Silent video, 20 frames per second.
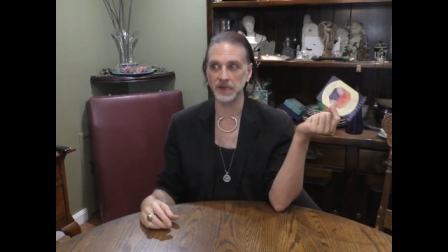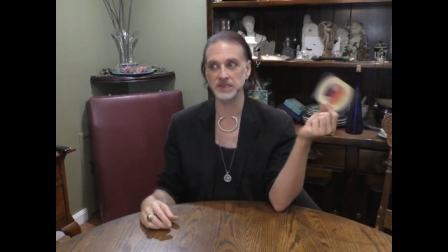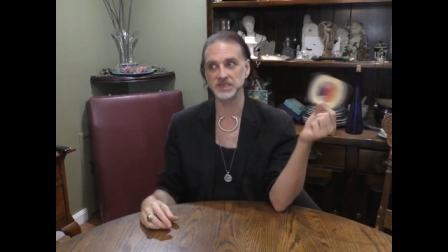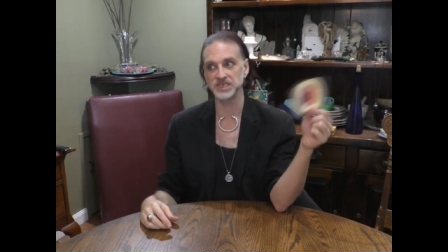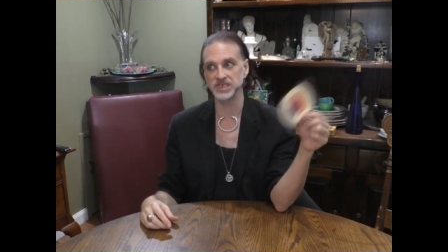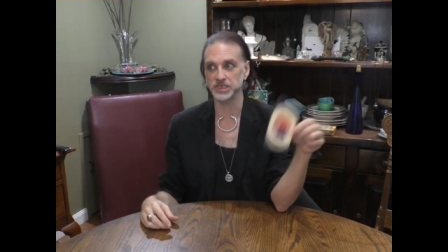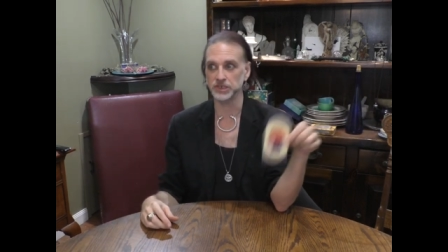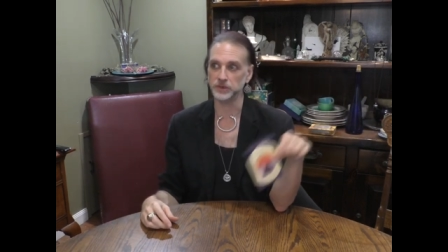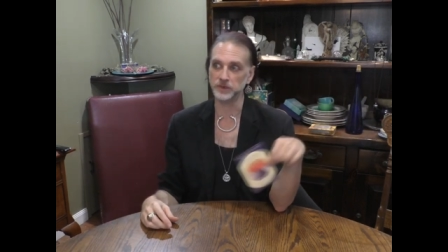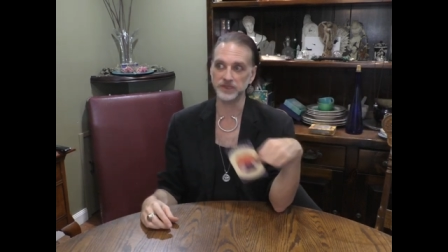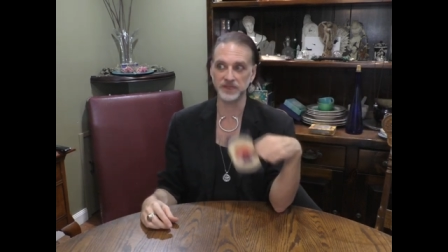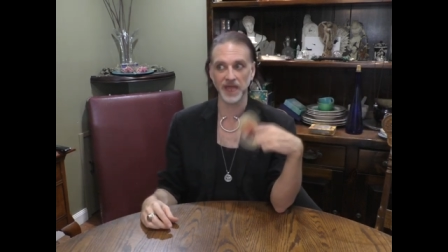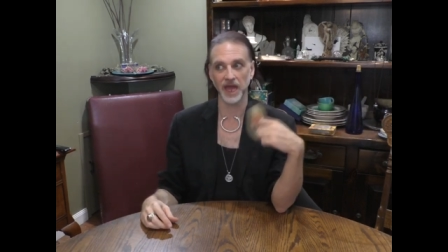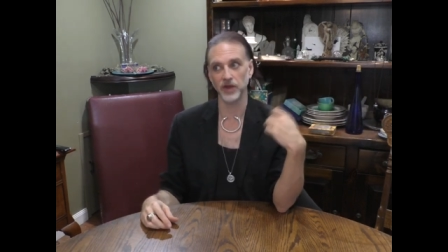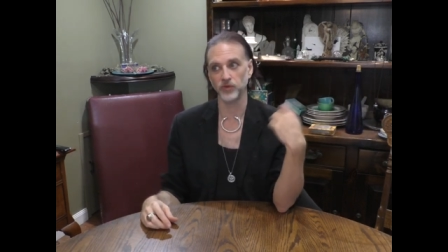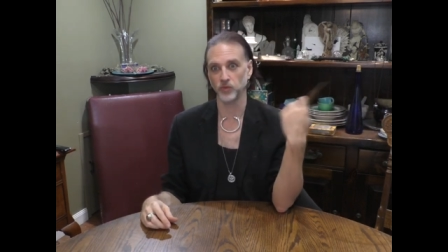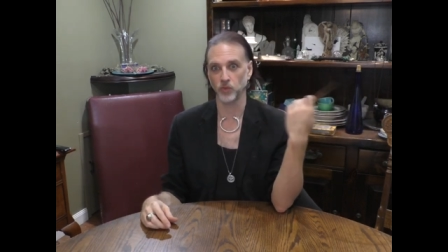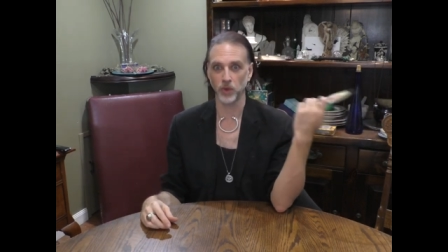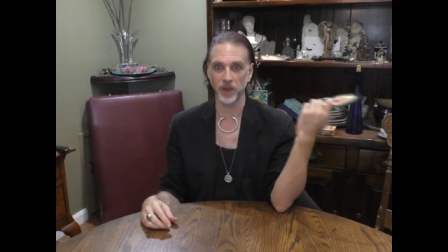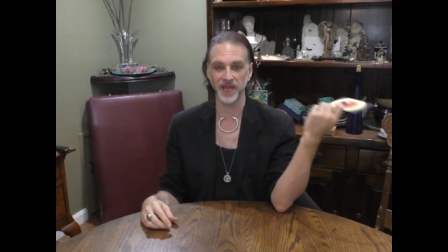to deal with
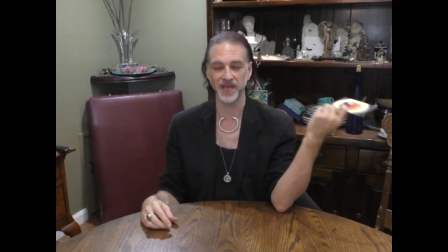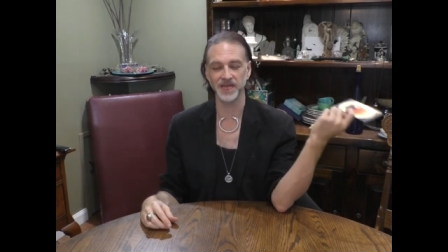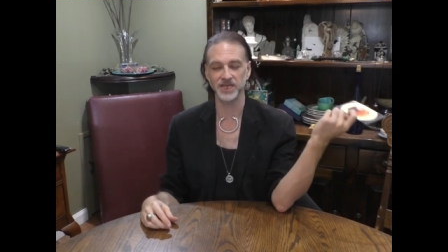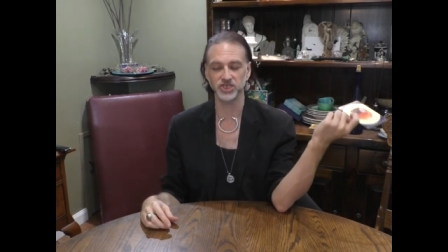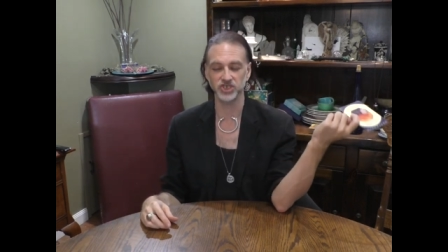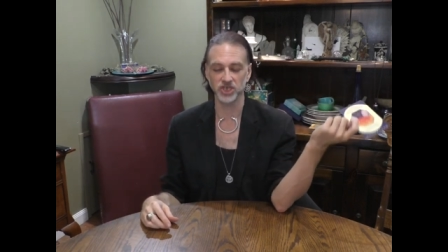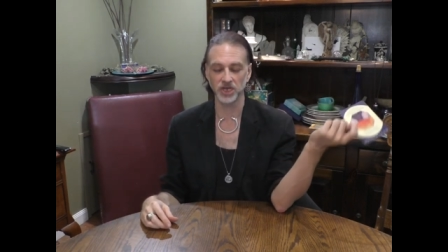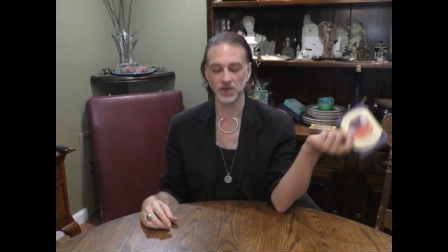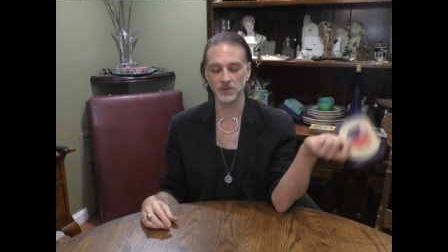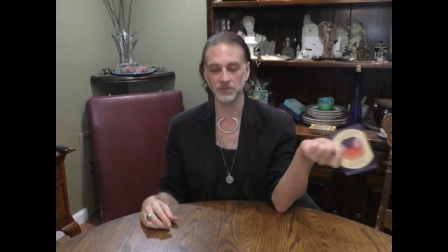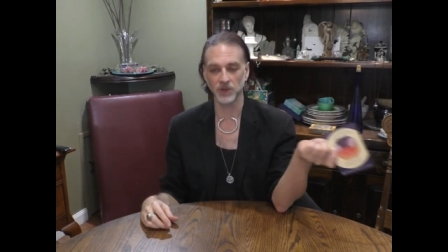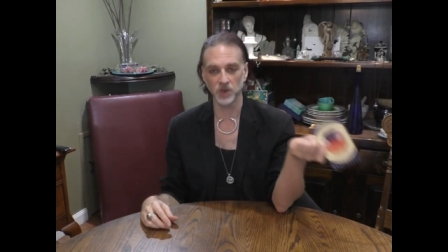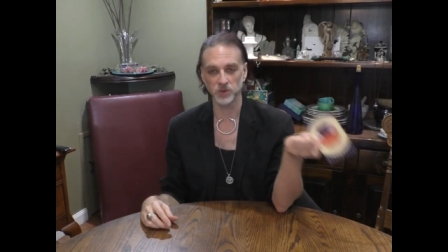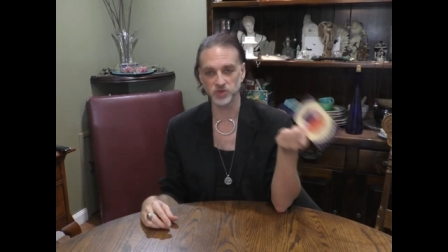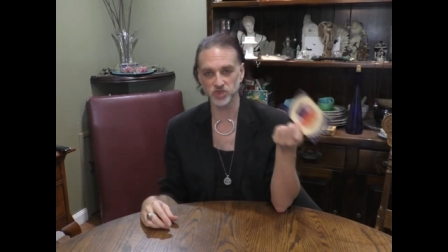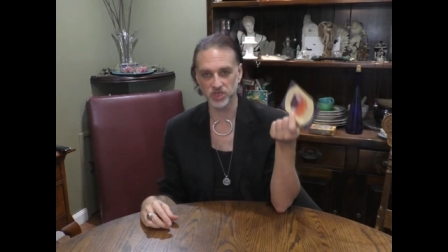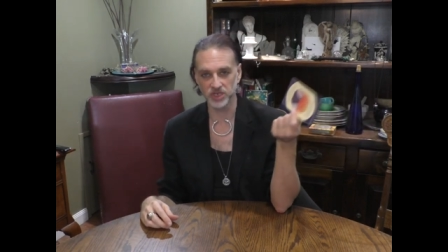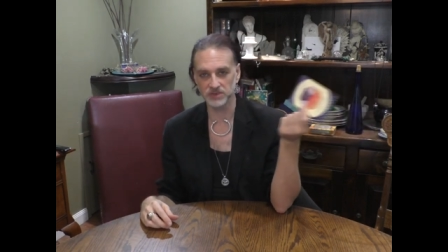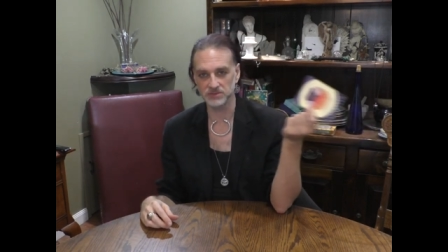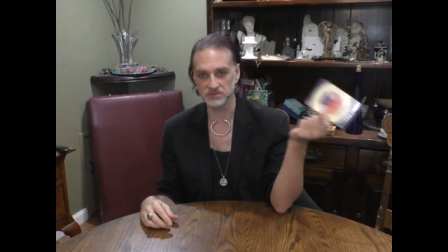that rage and
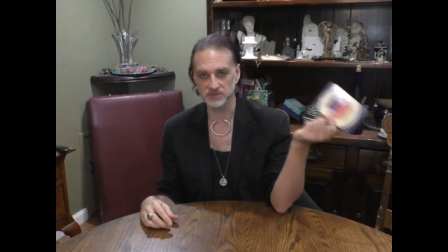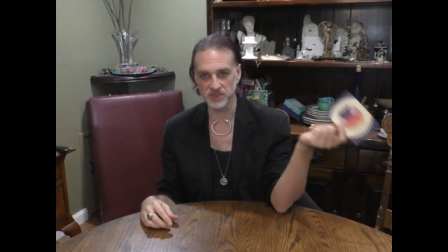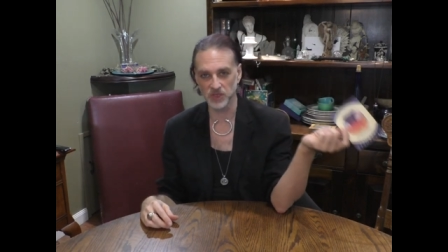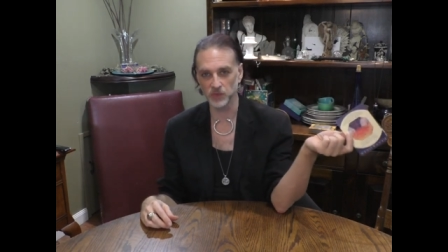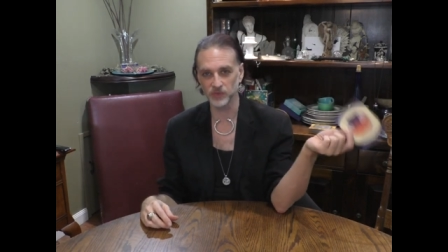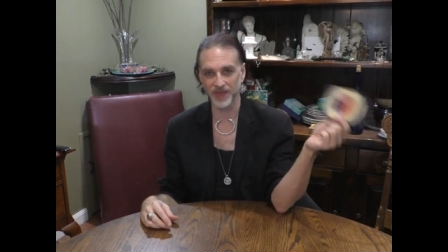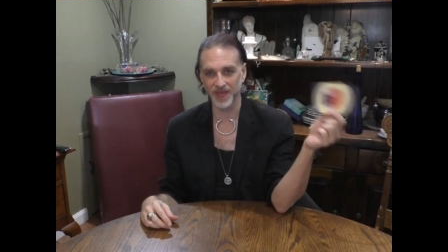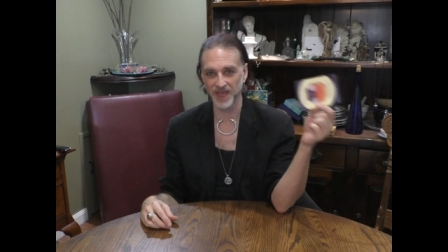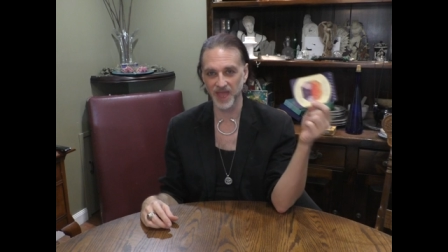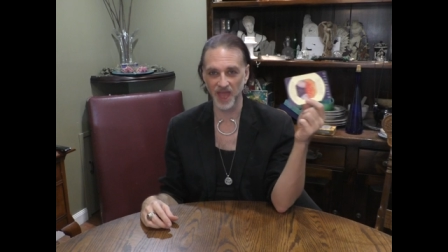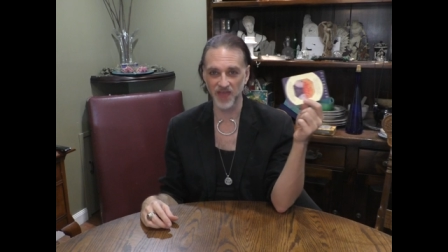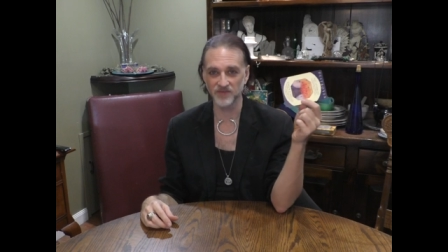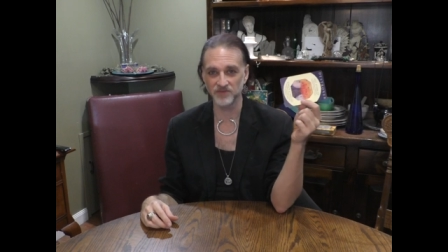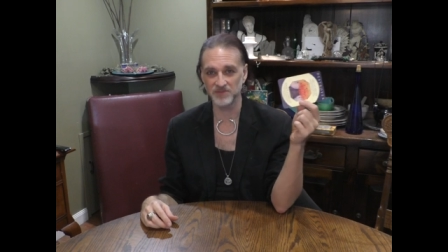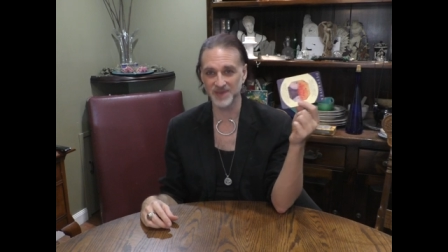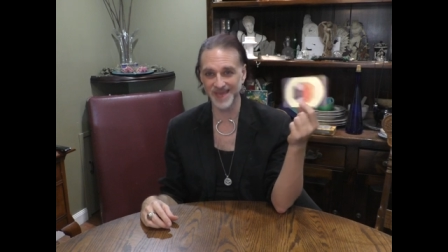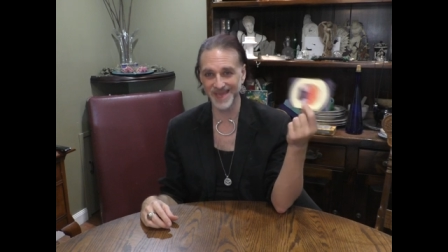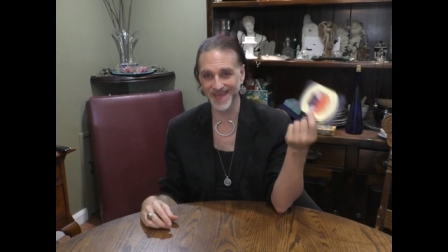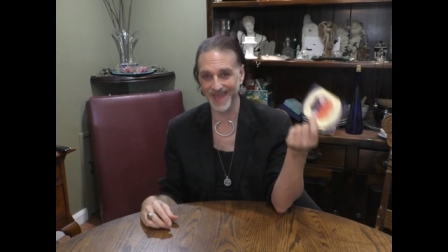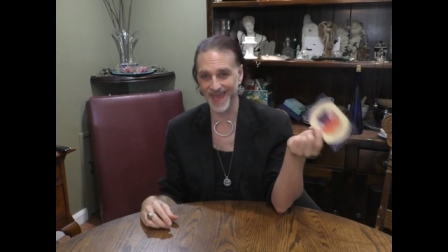emotion. So they gave
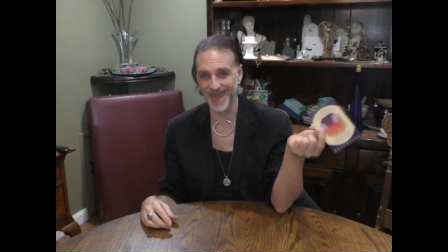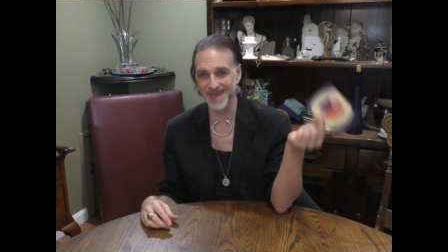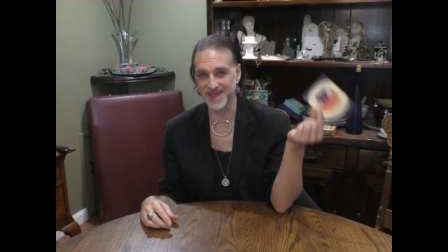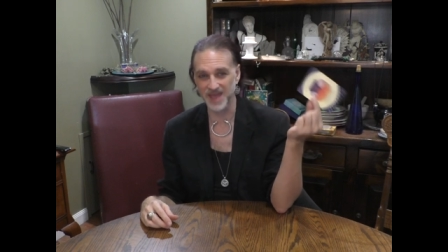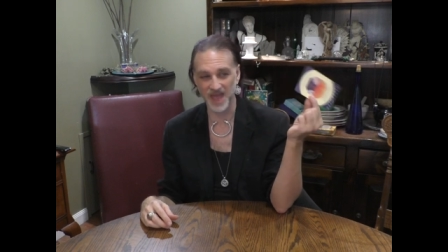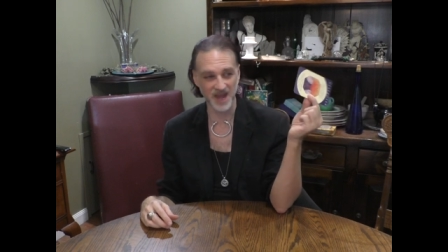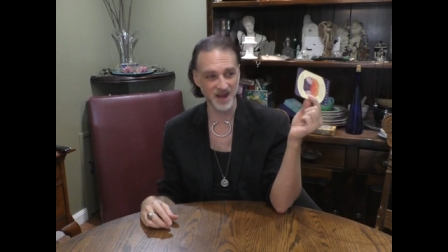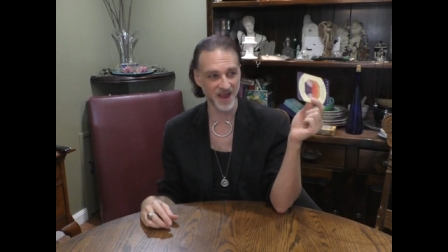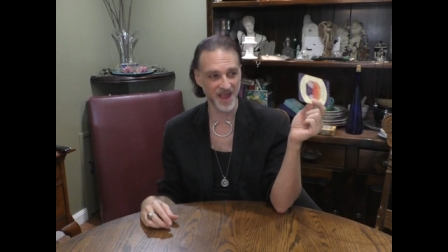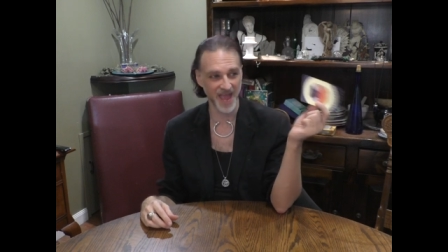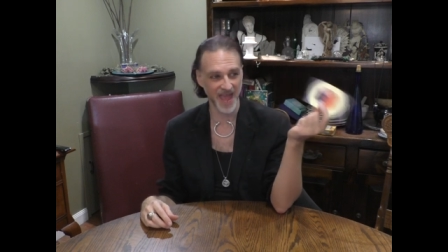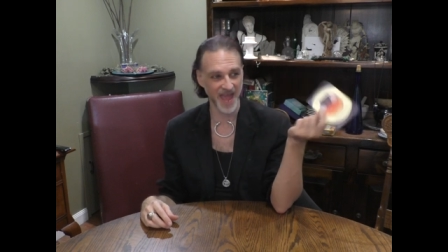me cake and I